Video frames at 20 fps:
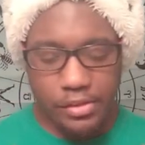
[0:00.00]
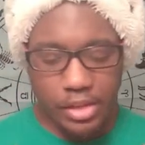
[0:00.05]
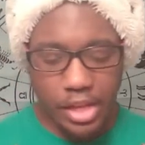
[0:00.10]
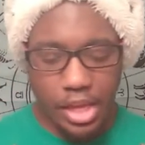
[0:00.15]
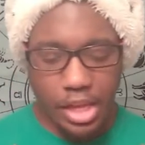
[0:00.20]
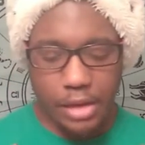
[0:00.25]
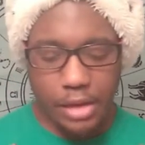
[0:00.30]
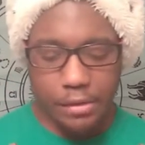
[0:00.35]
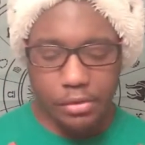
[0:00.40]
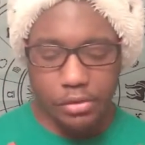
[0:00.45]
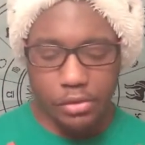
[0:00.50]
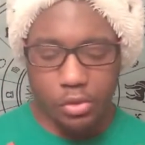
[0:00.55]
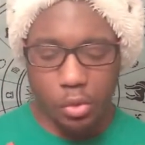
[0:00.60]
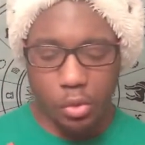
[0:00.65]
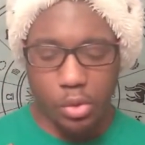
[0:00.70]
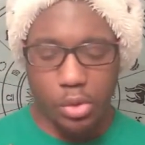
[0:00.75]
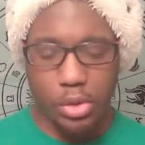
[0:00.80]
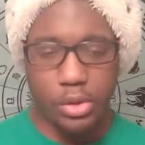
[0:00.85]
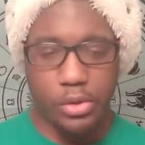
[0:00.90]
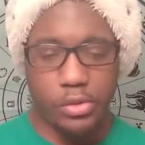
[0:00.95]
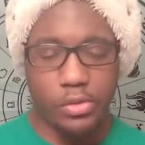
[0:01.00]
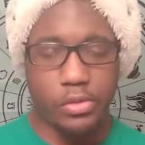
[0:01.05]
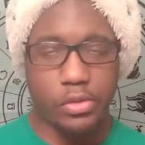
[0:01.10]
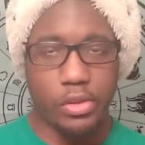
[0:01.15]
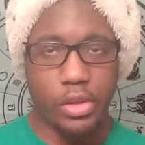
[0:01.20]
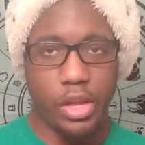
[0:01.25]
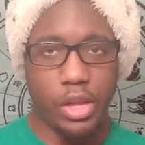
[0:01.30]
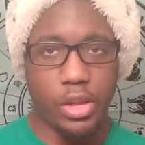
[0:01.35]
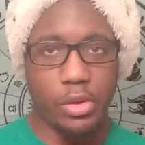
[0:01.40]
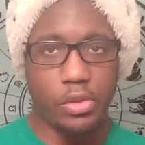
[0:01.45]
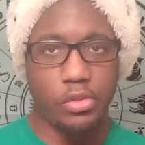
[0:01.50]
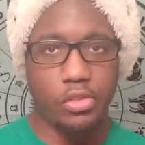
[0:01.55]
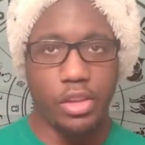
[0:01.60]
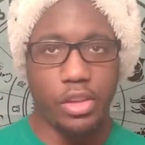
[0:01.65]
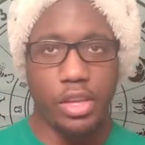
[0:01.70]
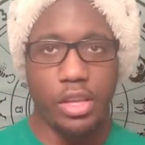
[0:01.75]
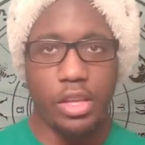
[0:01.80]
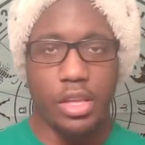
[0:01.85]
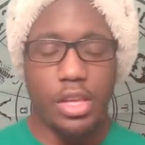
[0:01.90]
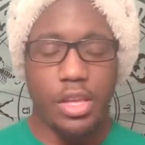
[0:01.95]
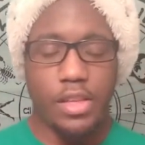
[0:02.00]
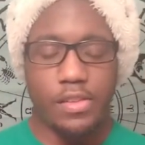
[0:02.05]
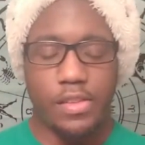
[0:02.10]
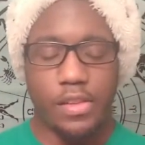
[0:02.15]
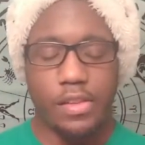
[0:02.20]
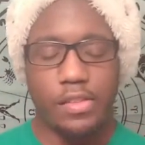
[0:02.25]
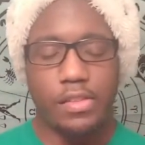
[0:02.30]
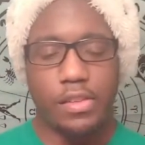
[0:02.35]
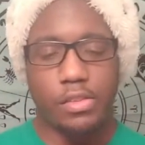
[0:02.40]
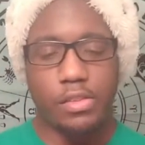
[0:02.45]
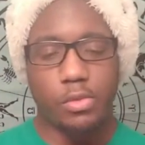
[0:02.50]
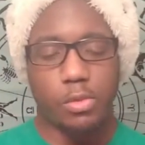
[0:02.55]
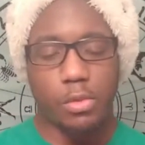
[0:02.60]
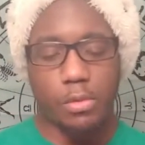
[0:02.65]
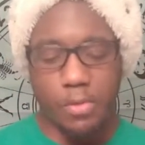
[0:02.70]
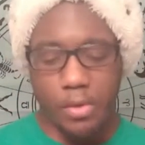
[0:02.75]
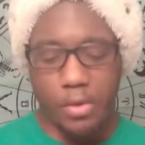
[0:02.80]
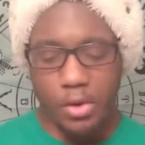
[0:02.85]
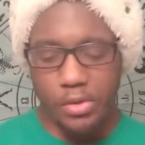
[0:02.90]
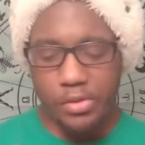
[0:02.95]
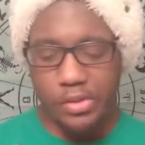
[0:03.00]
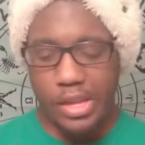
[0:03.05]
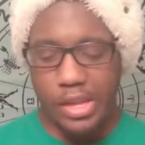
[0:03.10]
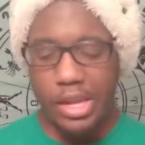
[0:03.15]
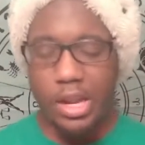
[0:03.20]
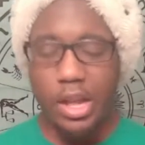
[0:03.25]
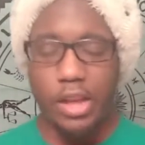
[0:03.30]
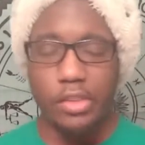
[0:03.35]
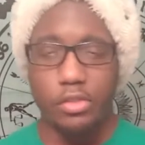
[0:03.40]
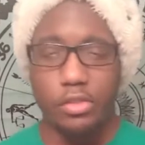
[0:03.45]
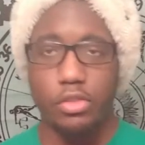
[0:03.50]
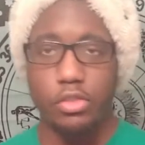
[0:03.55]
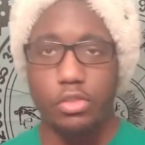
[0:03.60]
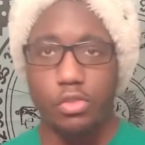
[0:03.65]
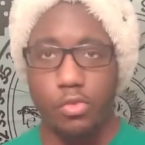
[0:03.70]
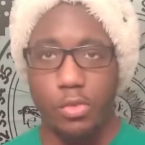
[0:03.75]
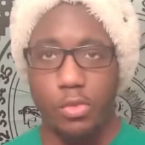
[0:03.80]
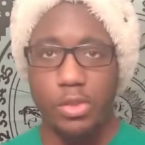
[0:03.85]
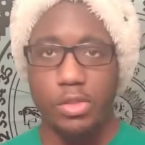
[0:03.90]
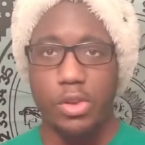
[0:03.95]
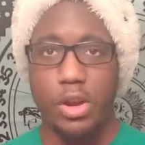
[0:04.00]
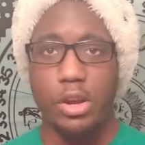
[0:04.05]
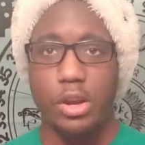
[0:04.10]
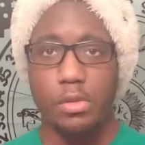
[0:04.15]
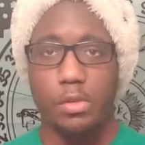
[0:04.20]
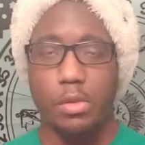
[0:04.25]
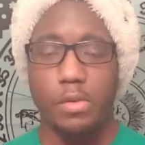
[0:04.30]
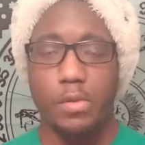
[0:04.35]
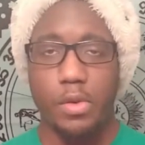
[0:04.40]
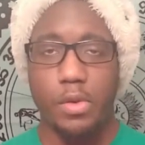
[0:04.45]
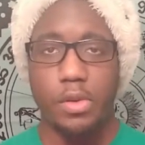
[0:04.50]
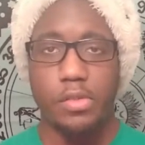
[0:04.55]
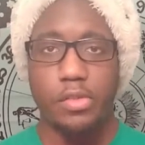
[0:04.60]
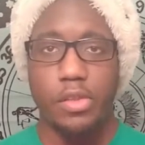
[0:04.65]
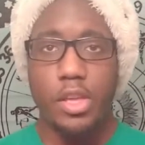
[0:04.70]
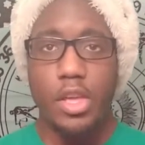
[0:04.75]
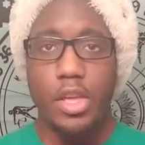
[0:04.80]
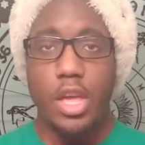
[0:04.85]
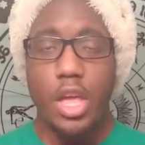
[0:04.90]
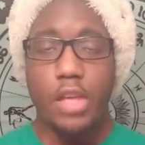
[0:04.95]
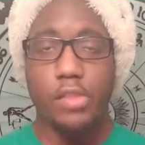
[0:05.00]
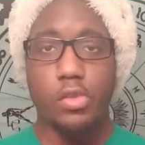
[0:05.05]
this King of Swords energy, since it's reversed and also the Strength card is reversed,